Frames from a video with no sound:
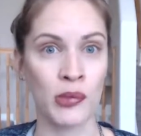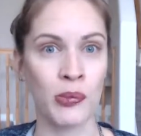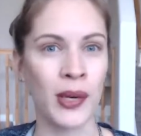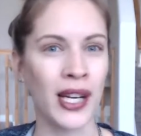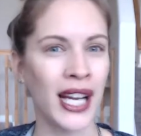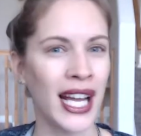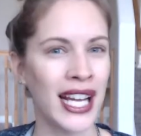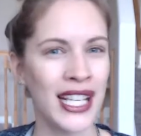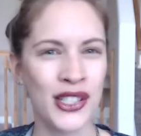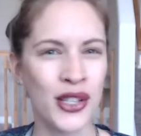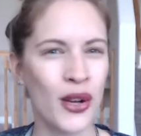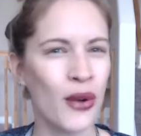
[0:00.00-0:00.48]
but
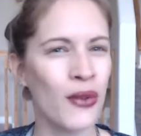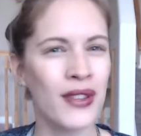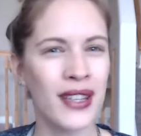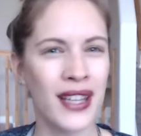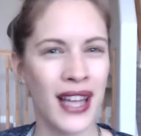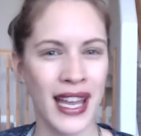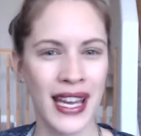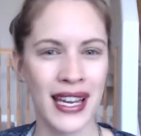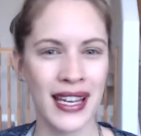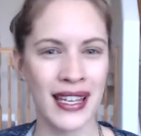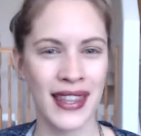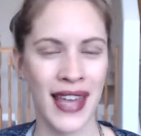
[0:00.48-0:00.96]
I don't
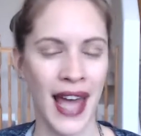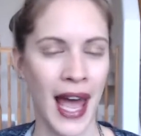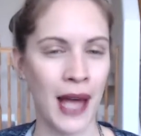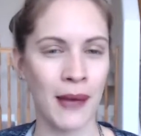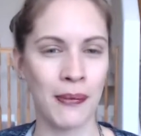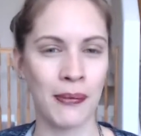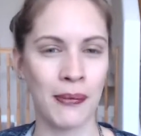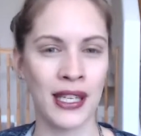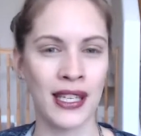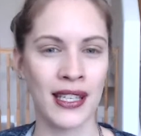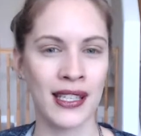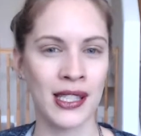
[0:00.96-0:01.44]
like that
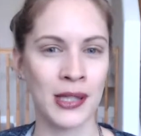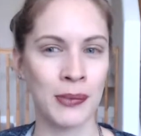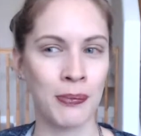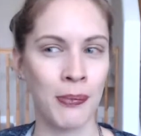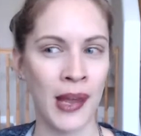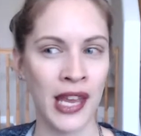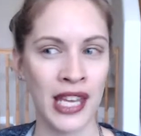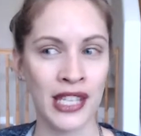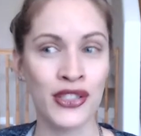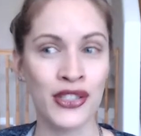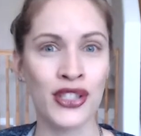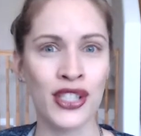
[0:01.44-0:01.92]
because
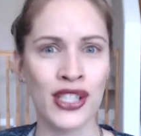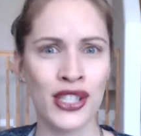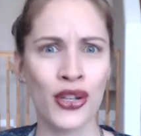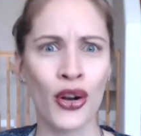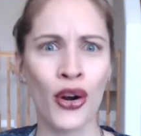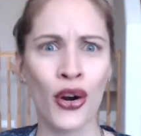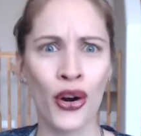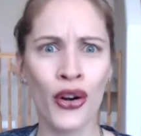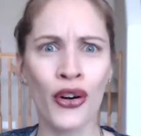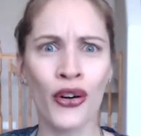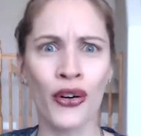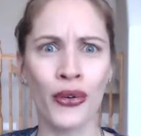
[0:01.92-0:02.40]
pinches
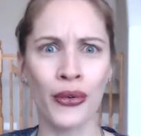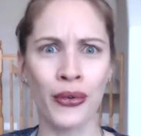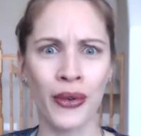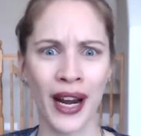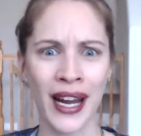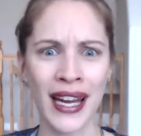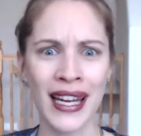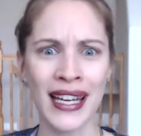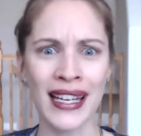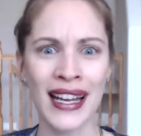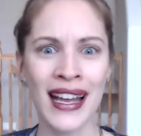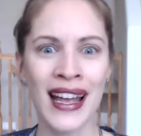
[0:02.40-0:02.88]
hurt,
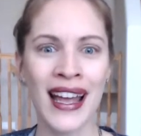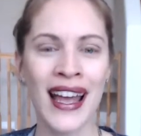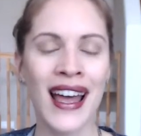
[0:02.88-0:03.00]
right?